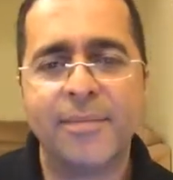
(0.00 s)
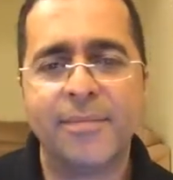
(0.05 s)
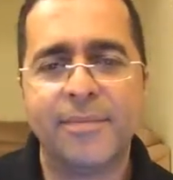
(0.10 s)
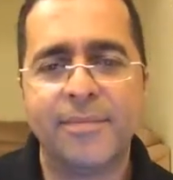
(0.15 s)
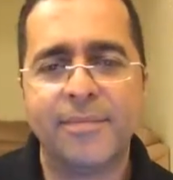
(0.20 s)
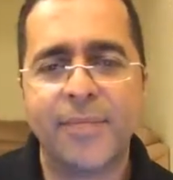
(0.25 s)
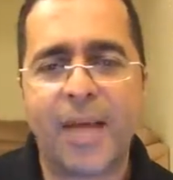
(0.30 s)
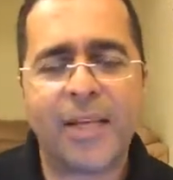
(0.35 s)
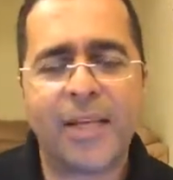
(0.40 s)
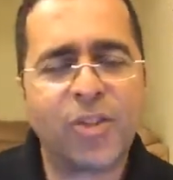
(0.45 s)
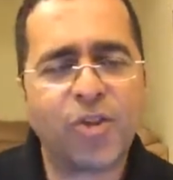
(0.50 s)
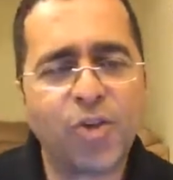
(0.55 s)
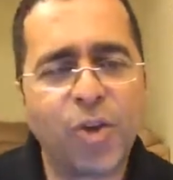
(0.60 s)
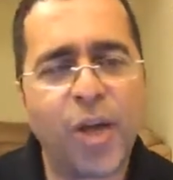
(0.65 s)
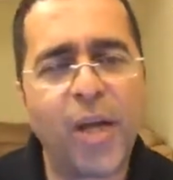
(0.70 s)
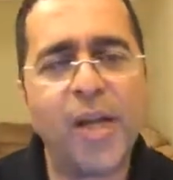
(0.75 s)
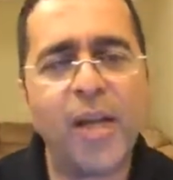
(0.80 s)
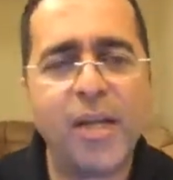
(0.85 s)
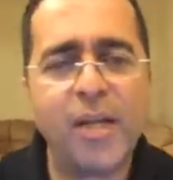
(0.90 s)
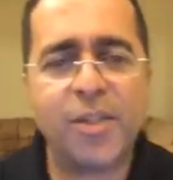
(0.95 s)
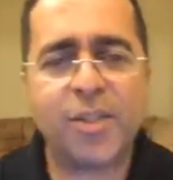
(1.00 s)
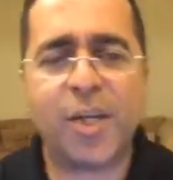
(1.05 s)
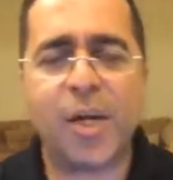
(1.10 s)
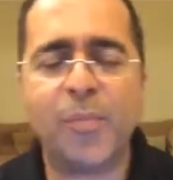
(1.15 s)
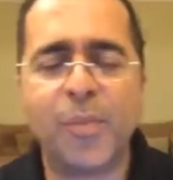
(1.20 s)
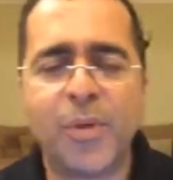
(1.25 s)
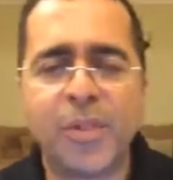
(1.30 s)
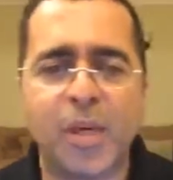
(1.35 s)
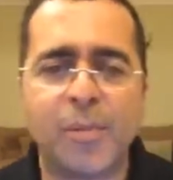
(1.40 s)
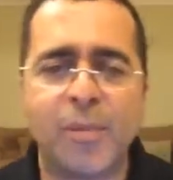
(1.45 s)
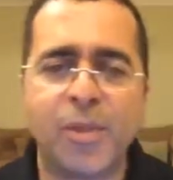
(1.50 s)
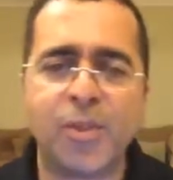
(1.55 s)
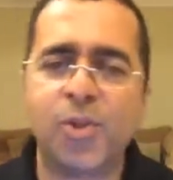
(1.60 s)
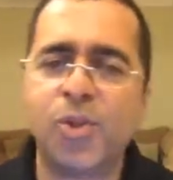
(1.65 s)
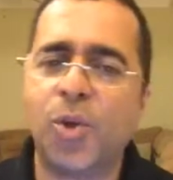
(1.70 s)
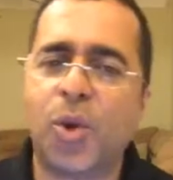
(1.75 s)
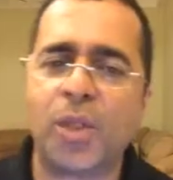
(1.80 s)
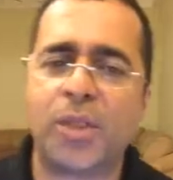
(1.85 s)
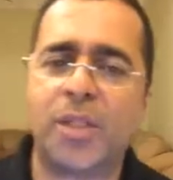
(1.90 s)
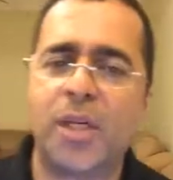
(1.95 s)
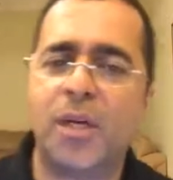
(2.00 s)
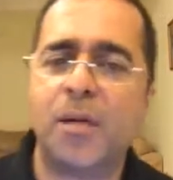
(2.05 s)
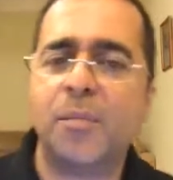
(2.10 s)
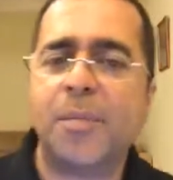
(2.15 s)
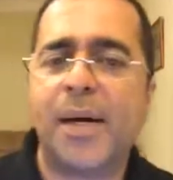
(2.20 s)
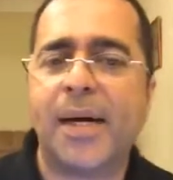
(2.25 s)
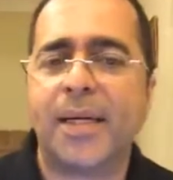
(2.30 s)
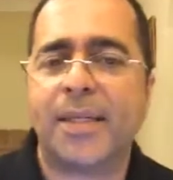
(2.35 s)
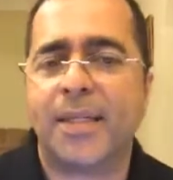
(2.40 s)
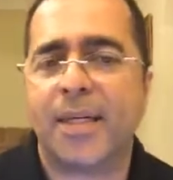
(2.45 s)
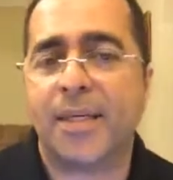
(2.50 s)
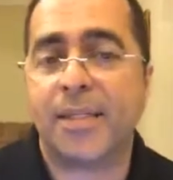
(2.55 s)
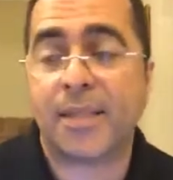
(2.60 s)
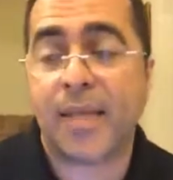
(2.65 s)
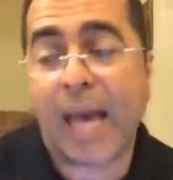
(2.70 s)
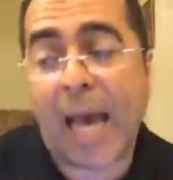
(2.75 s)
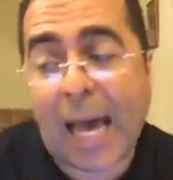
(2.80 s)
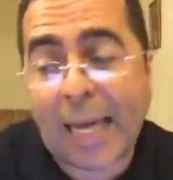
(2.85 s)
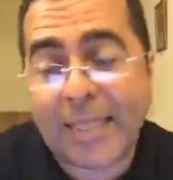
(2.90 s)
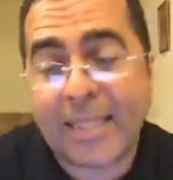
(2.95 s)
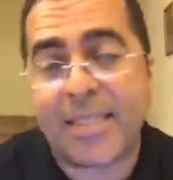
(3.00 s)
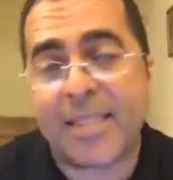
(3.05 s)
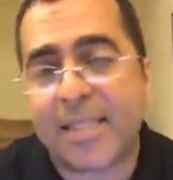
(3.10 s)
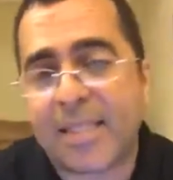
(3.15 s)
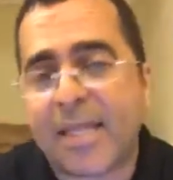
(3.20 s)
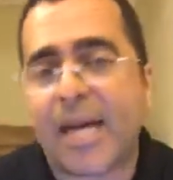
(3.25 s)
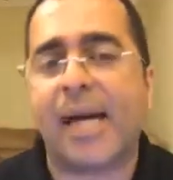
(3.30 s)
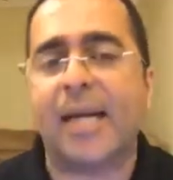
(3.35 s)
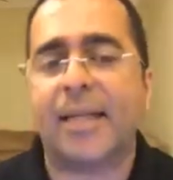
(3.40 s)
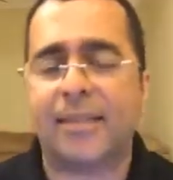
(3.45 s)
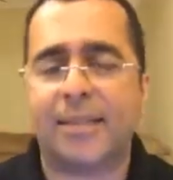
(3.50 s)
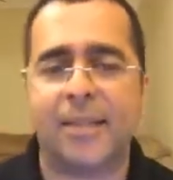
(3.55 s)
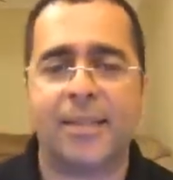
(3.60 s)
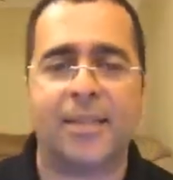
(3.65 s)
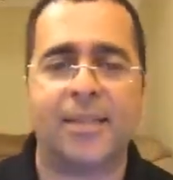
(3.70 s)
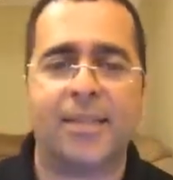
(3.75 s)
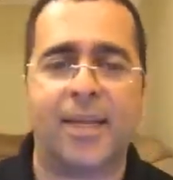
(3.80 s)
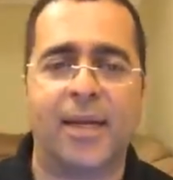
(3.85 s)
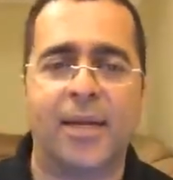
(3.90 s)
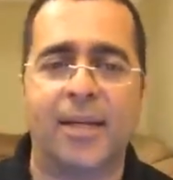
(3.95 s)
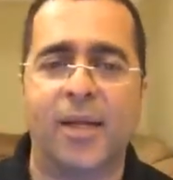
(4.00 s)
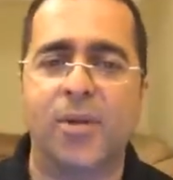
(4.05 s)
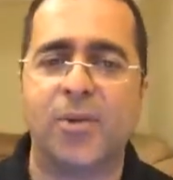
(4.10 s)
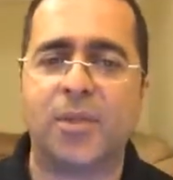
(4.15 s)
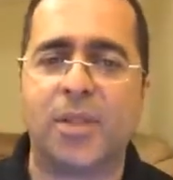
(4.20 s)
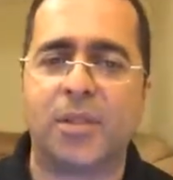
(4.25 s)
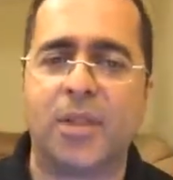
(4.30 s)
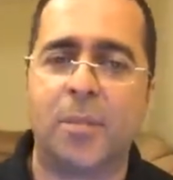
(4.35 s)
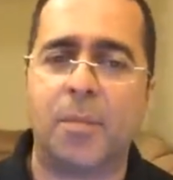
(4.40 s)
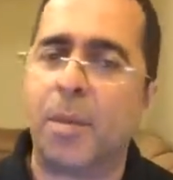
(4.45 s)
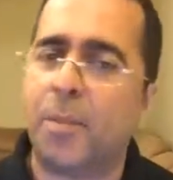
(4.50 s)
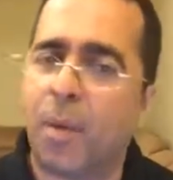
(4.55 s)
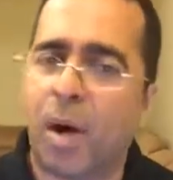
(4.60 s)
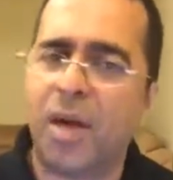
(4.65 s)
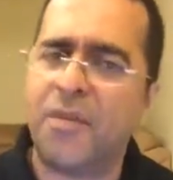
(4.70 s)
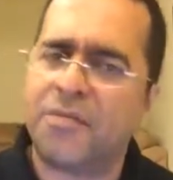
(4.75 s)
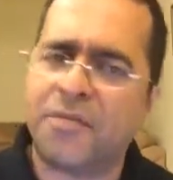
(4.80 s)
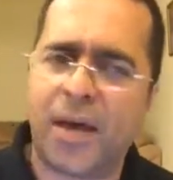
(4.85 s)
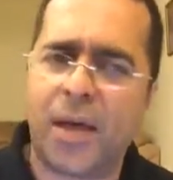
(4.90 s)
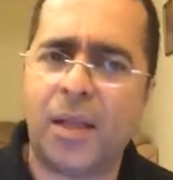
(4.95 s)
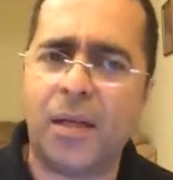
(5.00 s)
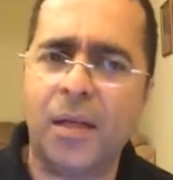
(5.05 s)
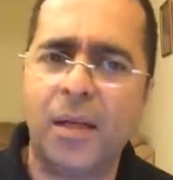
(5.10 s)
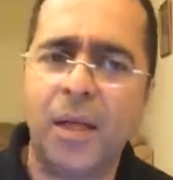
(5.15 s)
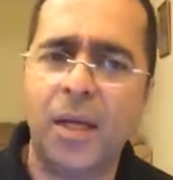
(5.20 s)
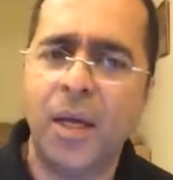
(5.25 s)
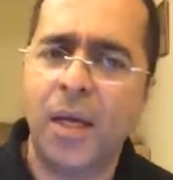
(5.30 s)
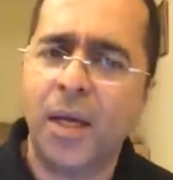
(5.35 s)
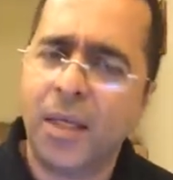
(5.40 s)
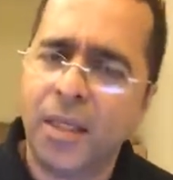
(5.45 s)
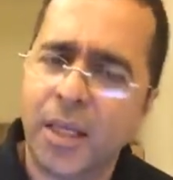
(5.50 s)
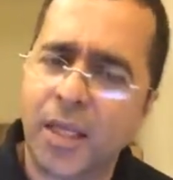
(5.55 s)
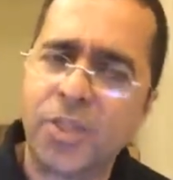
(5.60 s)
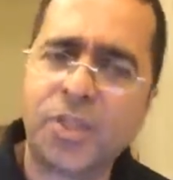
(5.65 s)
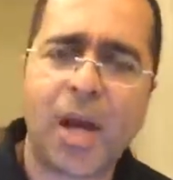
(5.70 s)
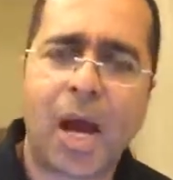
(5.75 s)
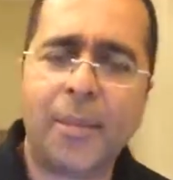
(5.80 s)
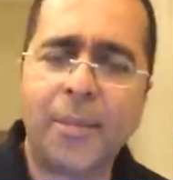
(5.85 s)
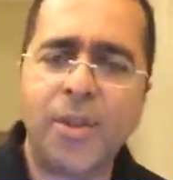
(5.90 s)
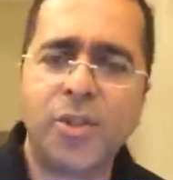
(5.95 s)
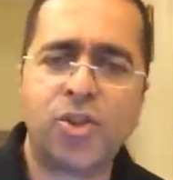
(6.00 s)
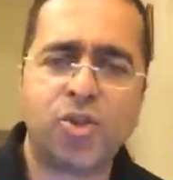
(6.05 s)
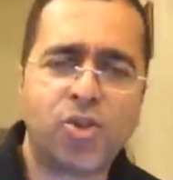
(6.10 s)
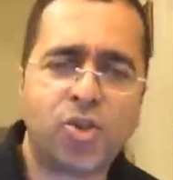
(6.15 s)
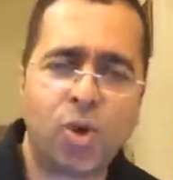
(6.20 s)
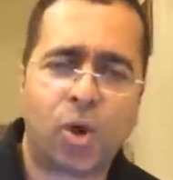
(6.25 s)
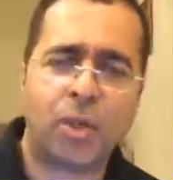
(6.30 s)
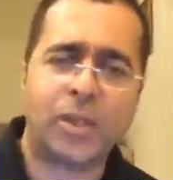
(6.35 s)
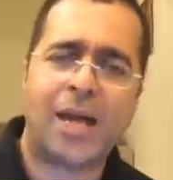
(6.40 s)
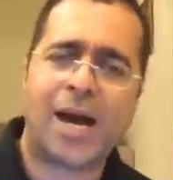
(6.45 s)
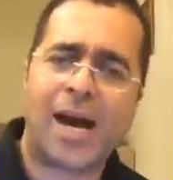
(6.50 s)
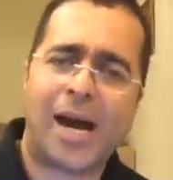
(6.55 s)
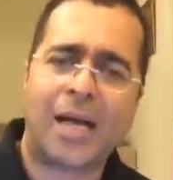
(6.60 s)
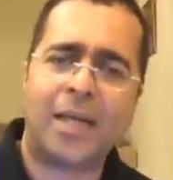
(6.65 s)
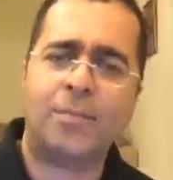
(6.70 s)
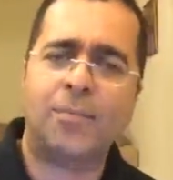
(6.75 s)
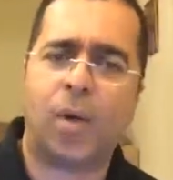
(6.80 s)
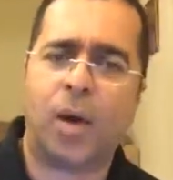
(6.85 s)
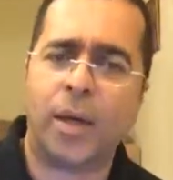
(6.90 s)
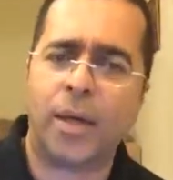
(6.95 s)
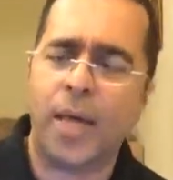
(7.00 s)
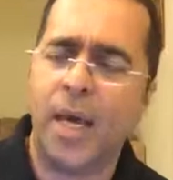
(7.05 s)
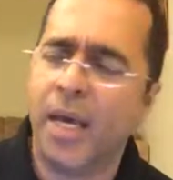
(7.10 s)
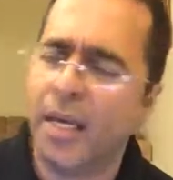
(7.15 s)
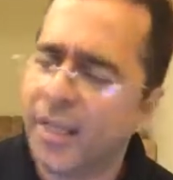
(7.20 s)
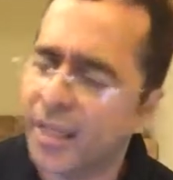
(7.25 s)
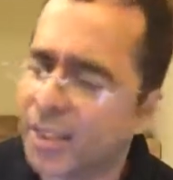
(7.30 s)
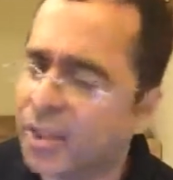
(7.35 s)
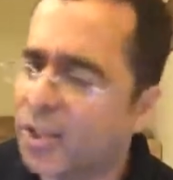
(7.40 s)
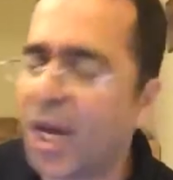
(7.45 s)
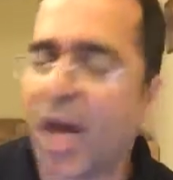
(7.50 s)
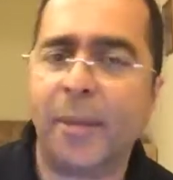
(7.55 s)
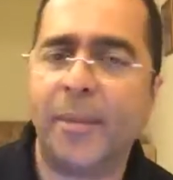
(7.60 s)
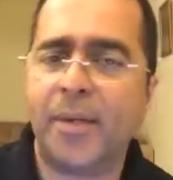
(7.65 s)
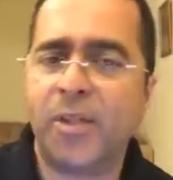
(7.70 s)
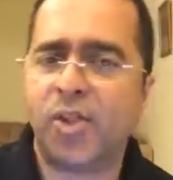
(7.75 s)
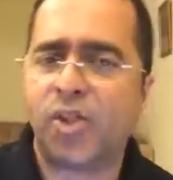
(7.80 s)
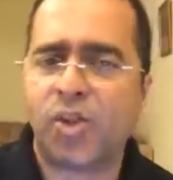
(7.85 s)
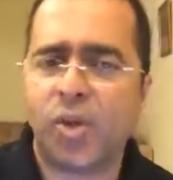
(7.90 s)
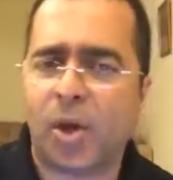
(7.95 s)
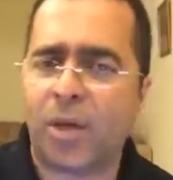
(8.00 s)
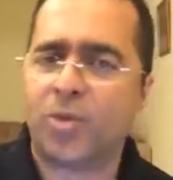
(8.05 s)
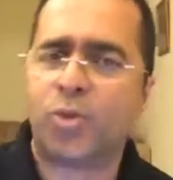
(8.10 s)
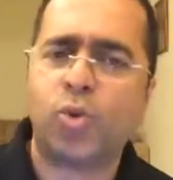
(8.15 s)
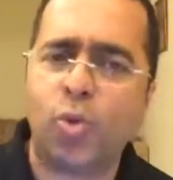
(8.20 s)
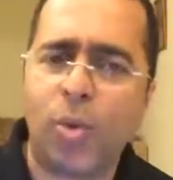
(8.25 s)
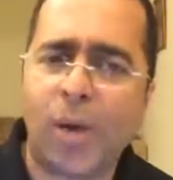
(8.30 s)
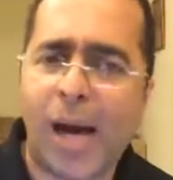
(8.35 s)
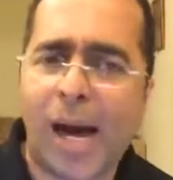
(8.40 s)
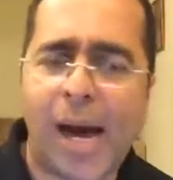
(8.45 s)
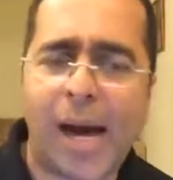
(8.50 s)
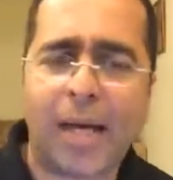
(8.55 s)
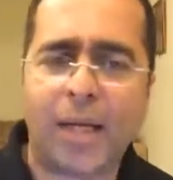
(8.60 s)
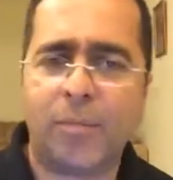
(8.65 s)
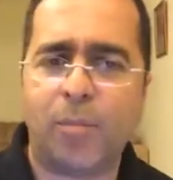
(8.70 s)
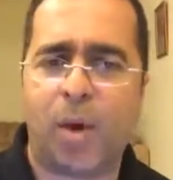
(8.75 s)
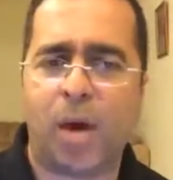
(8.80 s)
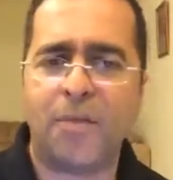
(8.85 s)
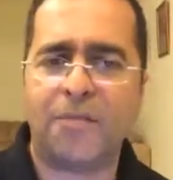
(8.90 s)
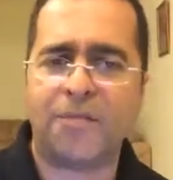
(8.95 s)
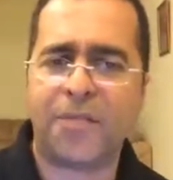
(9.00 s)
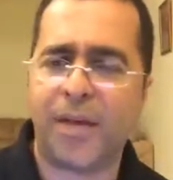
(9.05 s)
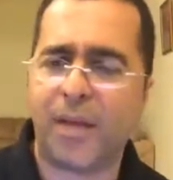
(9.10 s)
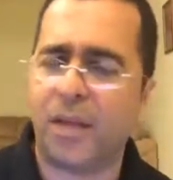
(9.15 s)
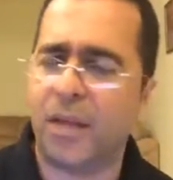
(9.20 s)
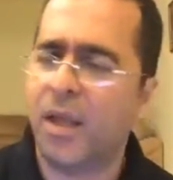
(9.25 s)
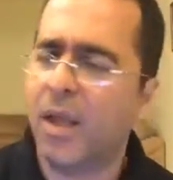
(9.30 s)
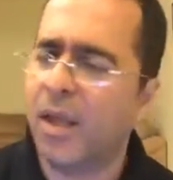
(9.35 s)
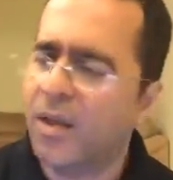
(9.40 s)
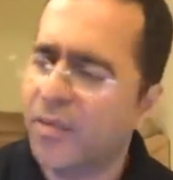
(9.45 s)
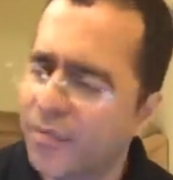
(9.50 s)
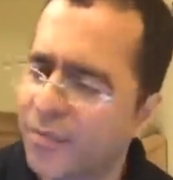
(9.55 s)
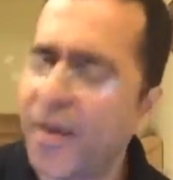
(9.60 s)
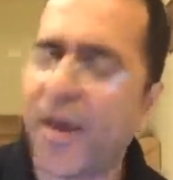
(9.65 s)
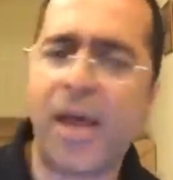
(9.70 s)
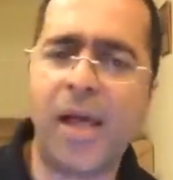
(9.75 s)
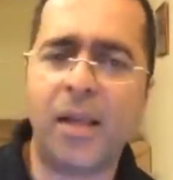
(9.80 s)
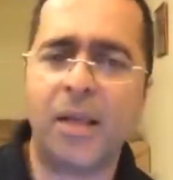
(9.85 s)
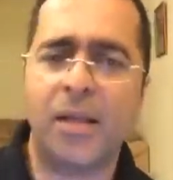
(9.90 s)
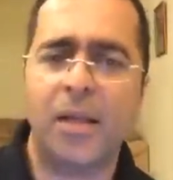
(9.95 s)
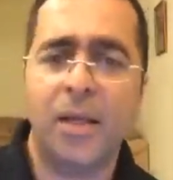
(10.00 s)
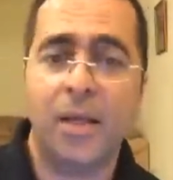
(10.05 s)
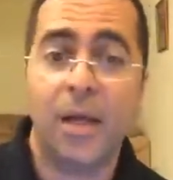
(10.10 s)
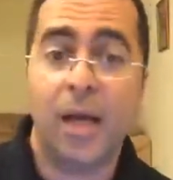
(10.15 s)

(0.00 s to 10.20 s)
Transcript: I was training in the gym with some of Stuart young partners. At the start of the thing, they used to tell me, boy, Phil, you're jamming Stuart hard, boy. You're jamming Stuart too hard, boy, Phil. Phil.